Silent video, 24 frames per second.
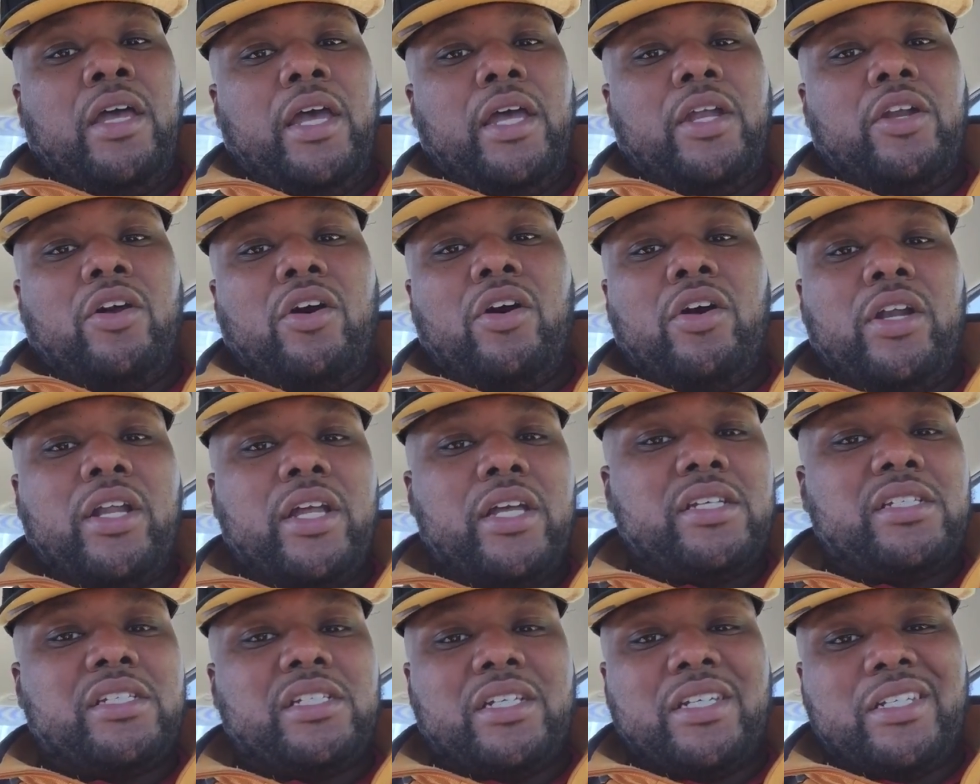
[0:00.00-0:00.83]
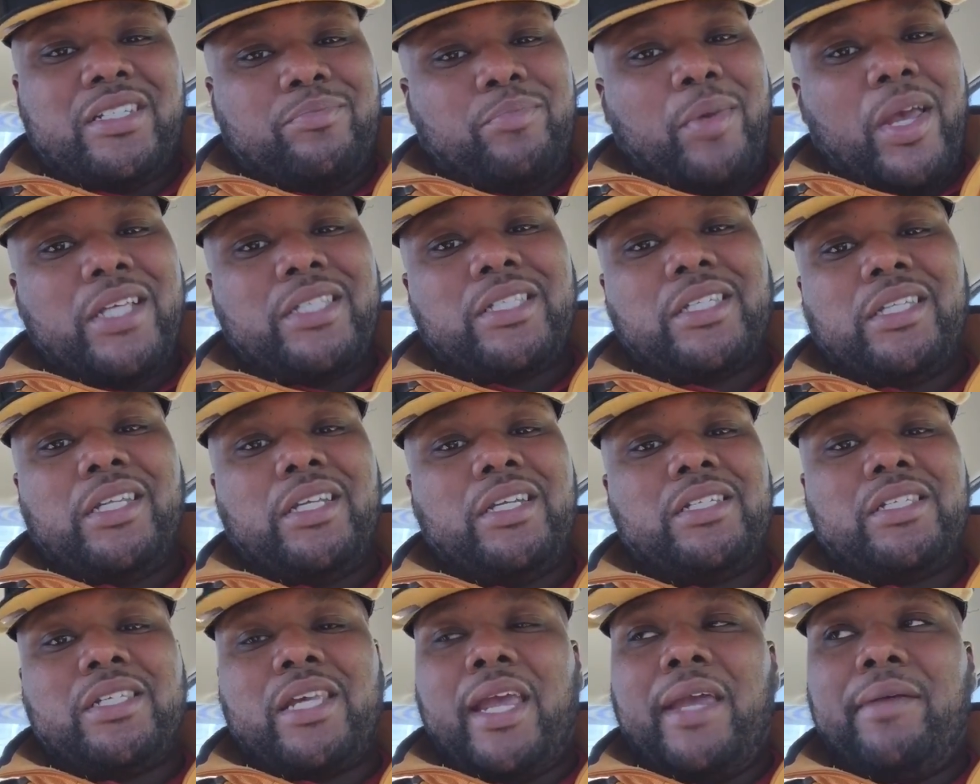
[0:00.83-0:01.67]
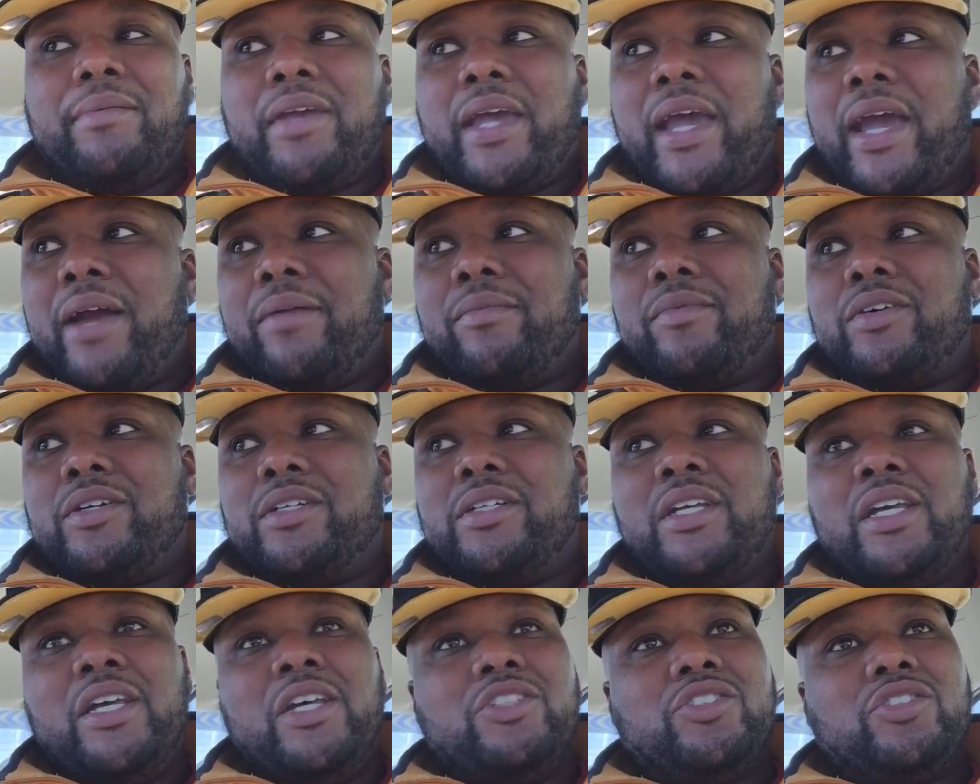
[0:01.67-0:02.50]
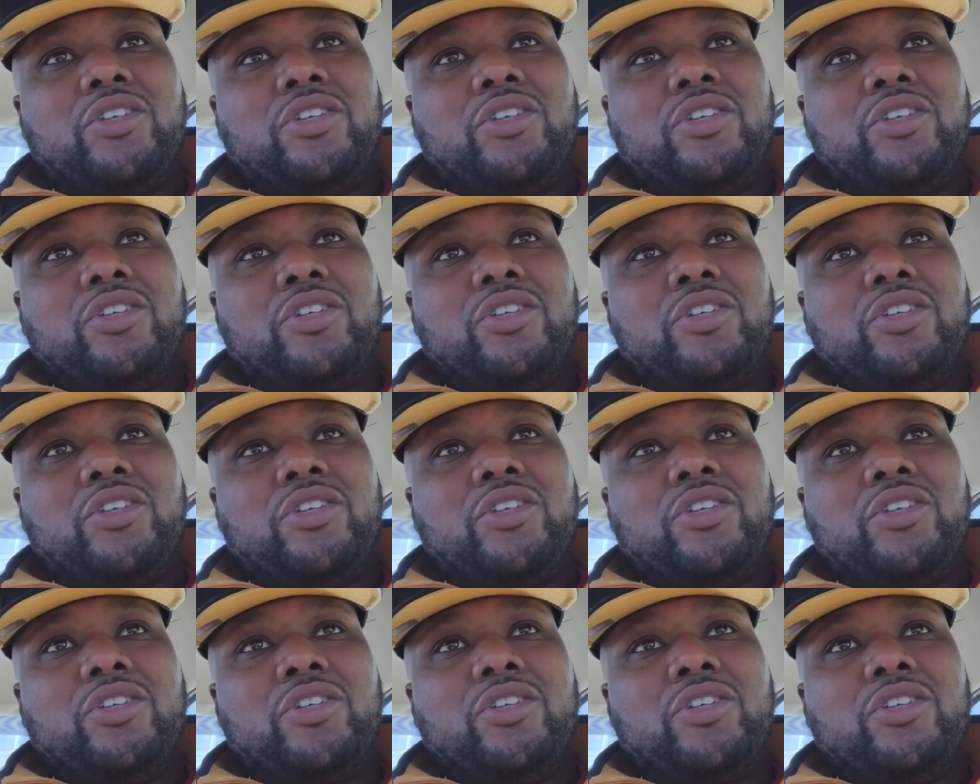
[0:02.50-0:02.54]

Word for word: and all this, and it's basically the same camera.